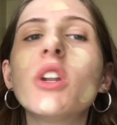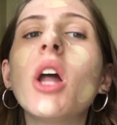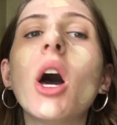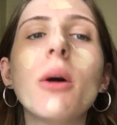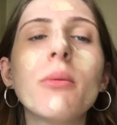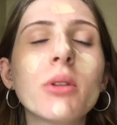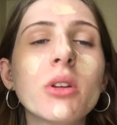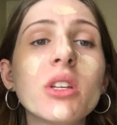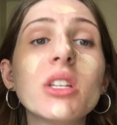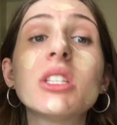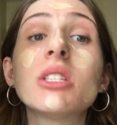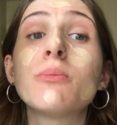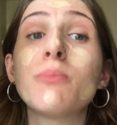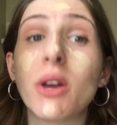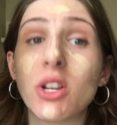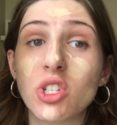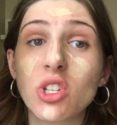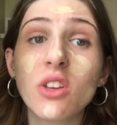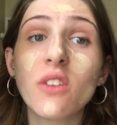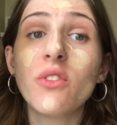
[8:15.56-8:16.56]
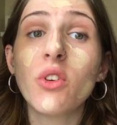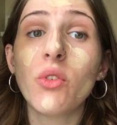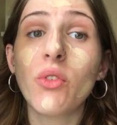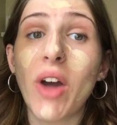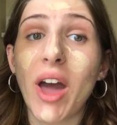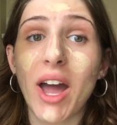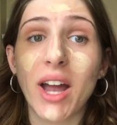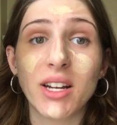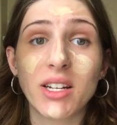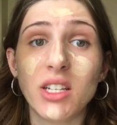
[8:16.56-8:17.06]
it's phenomenal,
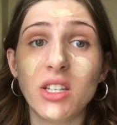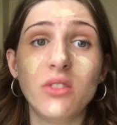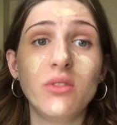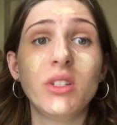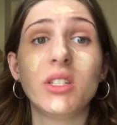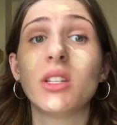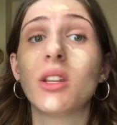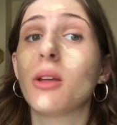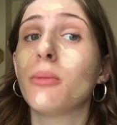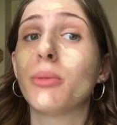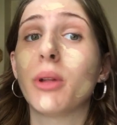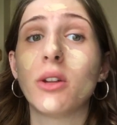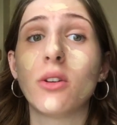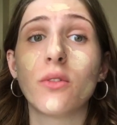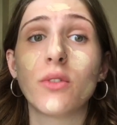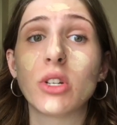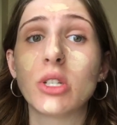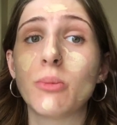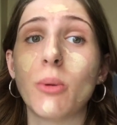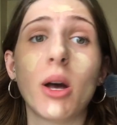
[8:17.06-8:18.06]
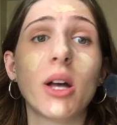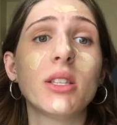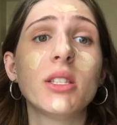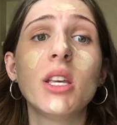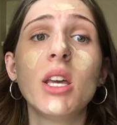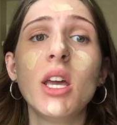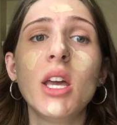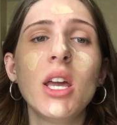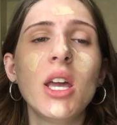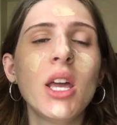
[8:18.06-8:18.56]
especially if you have acne and you need to like blend over
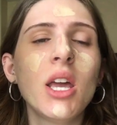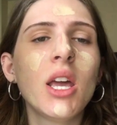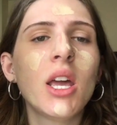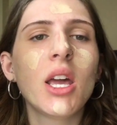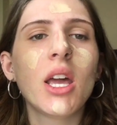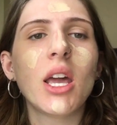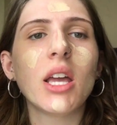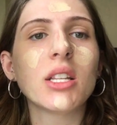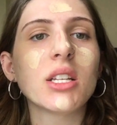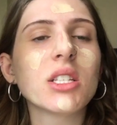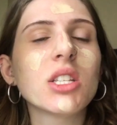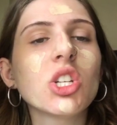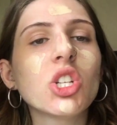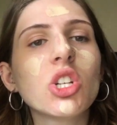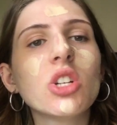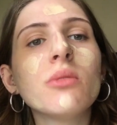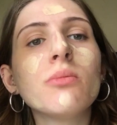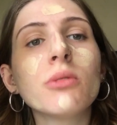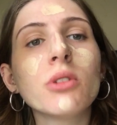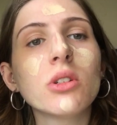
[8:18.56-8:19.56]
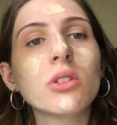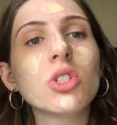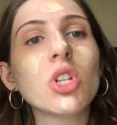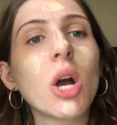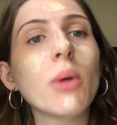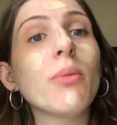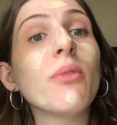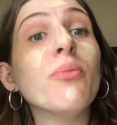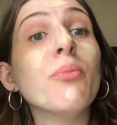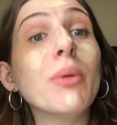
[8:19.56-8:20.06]
spots. It does such a
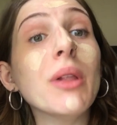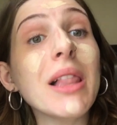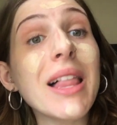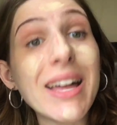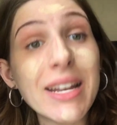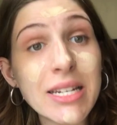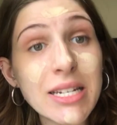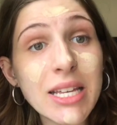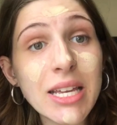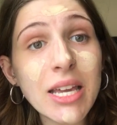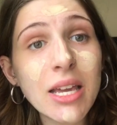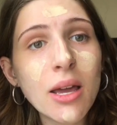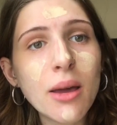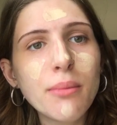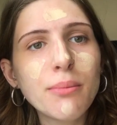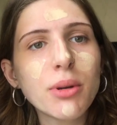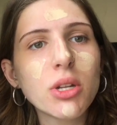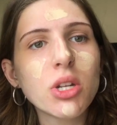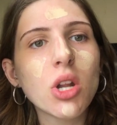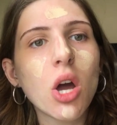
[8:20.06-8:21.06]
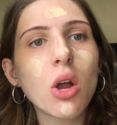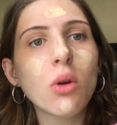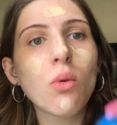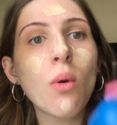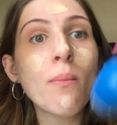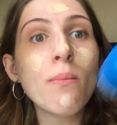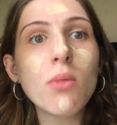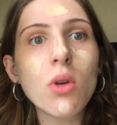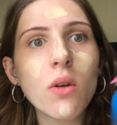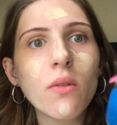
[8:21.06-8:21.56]
good job of blending,
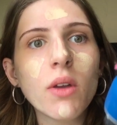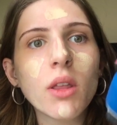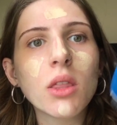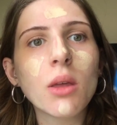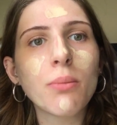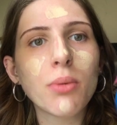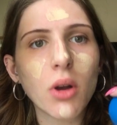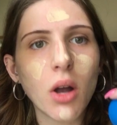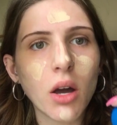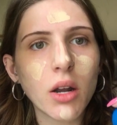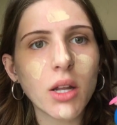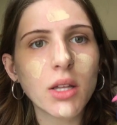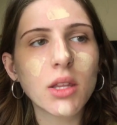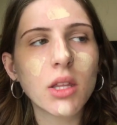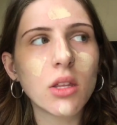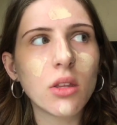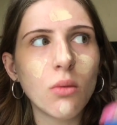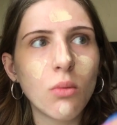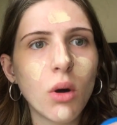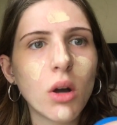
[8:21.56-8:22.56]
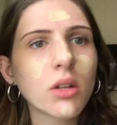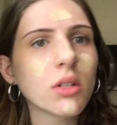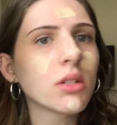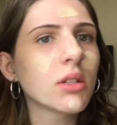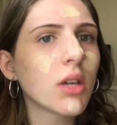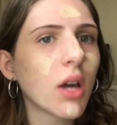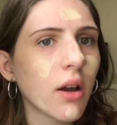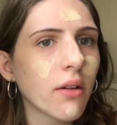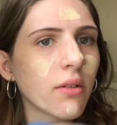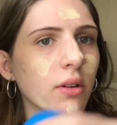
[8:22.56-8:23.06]
but not removing the product that you
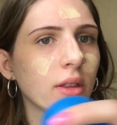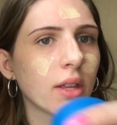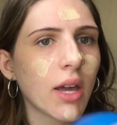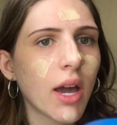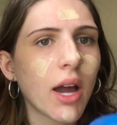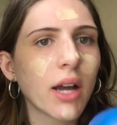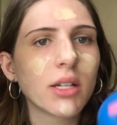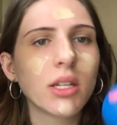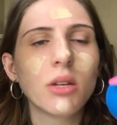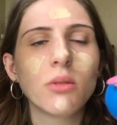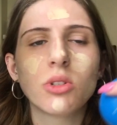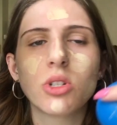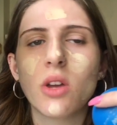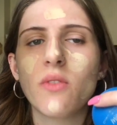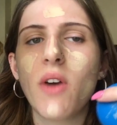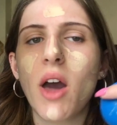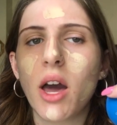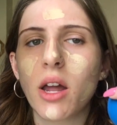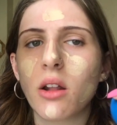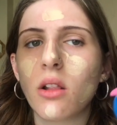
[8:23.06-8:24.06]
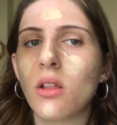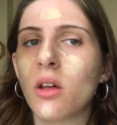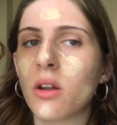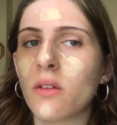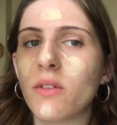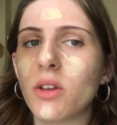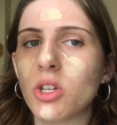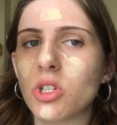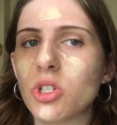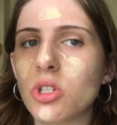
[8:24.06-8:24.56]
want to cover the acne, which I've
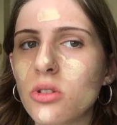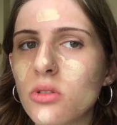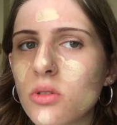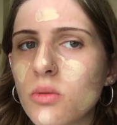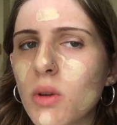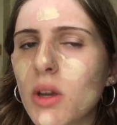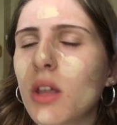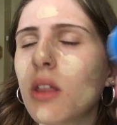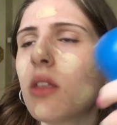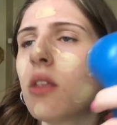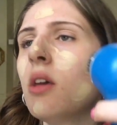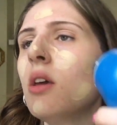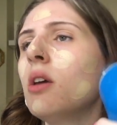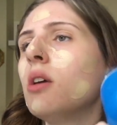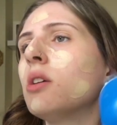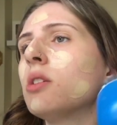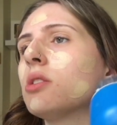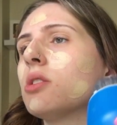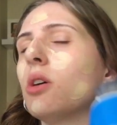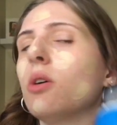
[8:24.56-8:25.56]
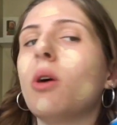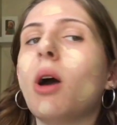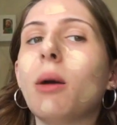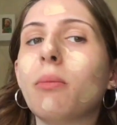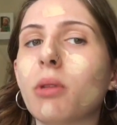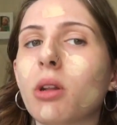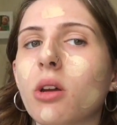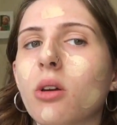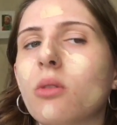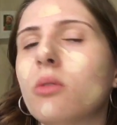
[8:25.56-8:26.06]
had a lot of issues with.
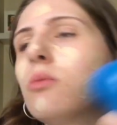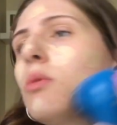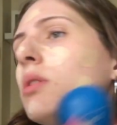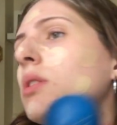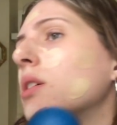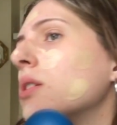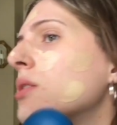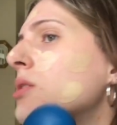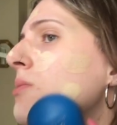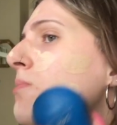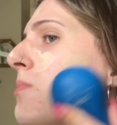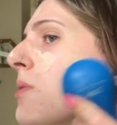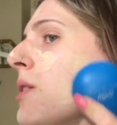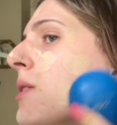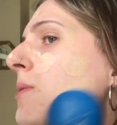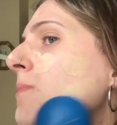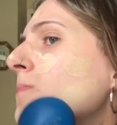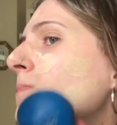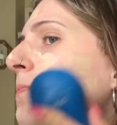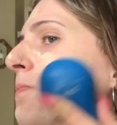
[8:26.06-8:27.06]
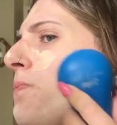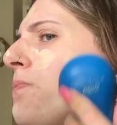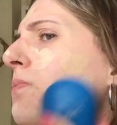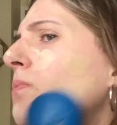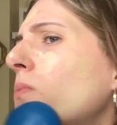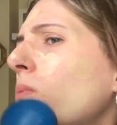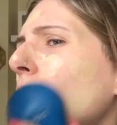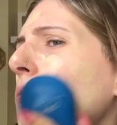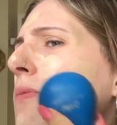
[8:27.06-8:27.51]
So I'm going to go in with this, but